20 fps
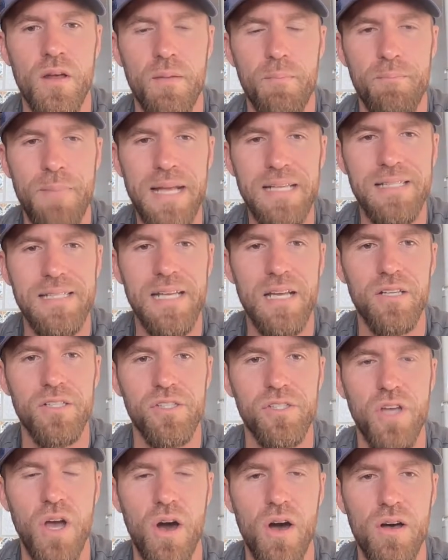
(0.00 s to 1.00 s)
Messi to
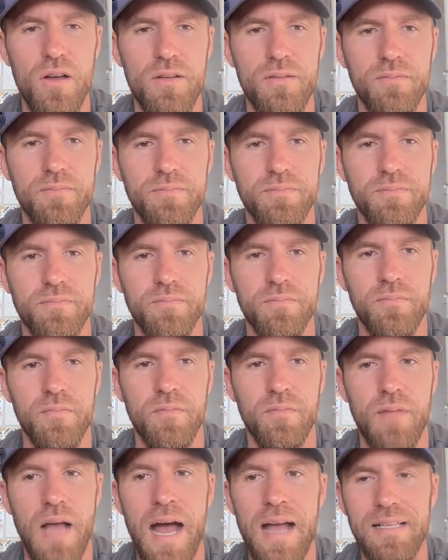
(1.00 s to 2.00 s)
score.
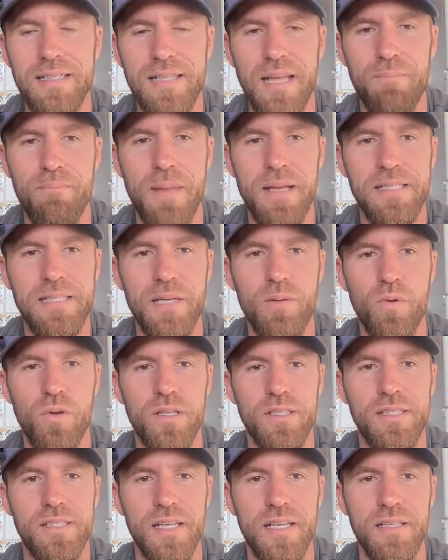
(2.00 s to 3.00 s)
I said Messi would
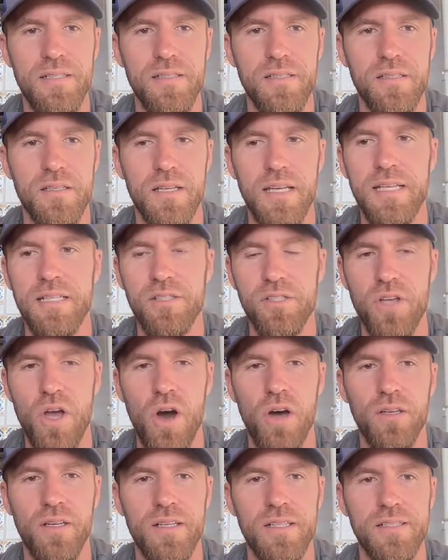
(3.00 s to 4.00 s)
assist. He
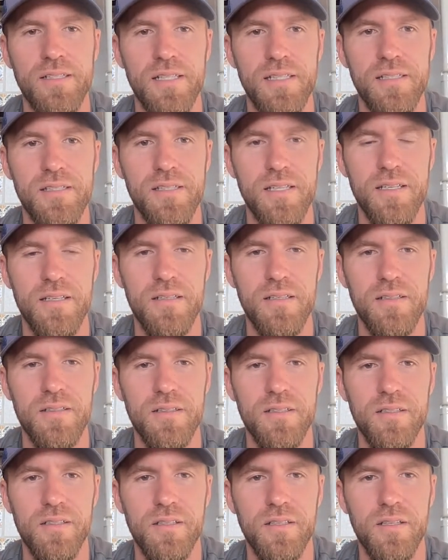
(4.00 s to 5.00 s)
scored and assisted.
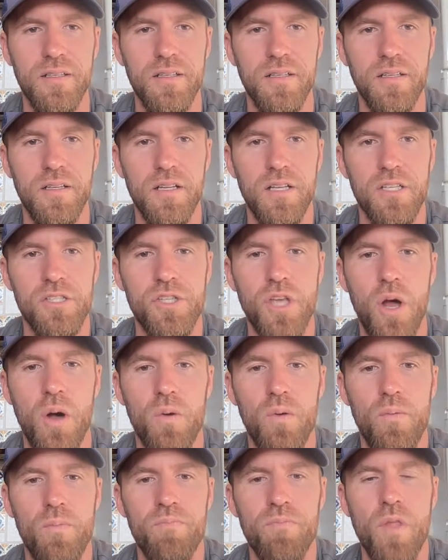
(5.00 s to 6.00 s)

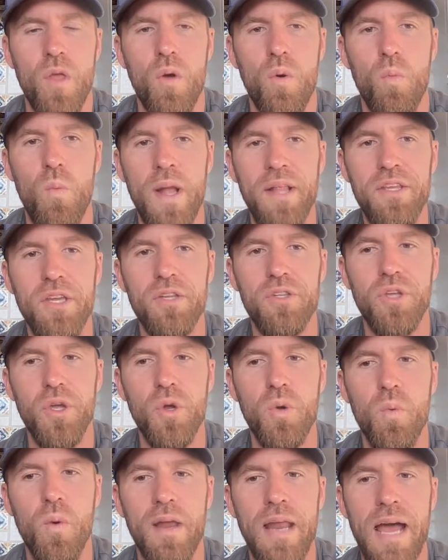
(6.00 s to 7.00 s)
So when you
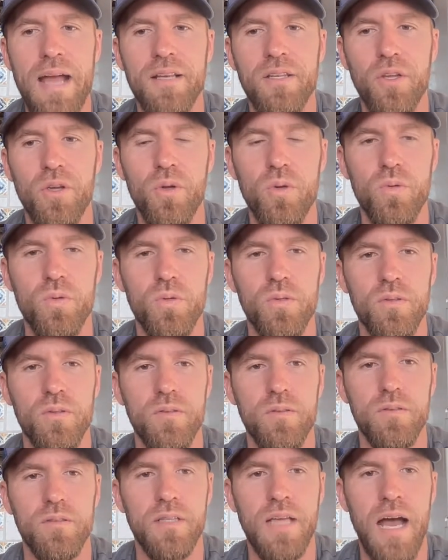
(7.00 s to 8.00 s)
do what I do,
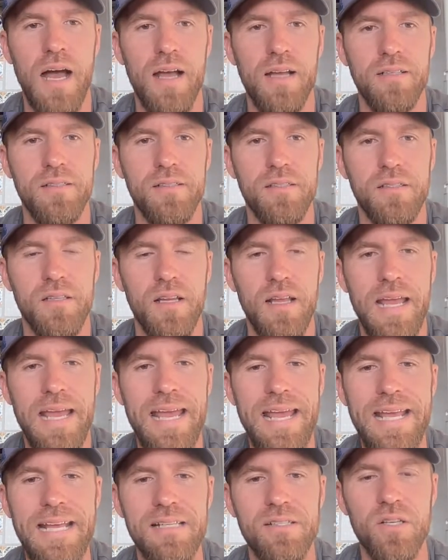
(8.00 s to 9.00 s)
guys, it
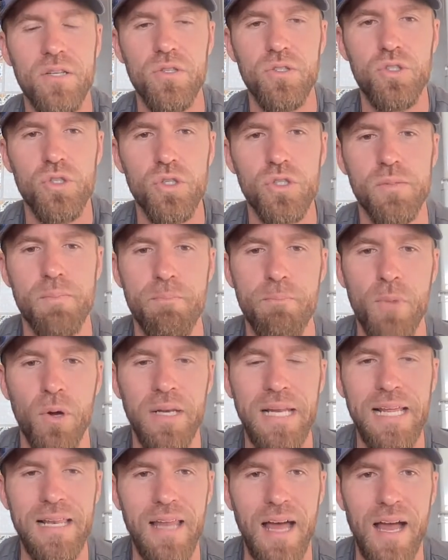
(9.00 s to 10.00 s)
isn't just
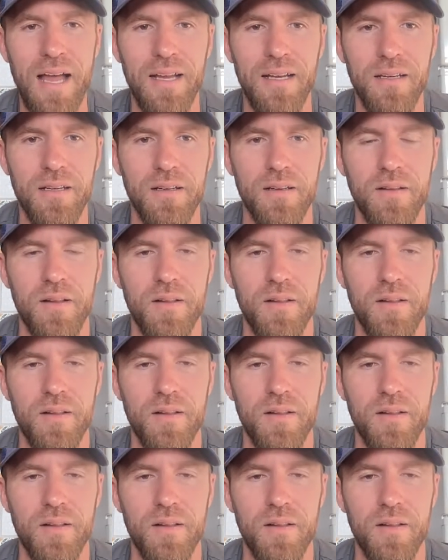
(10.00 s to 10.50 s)
money line.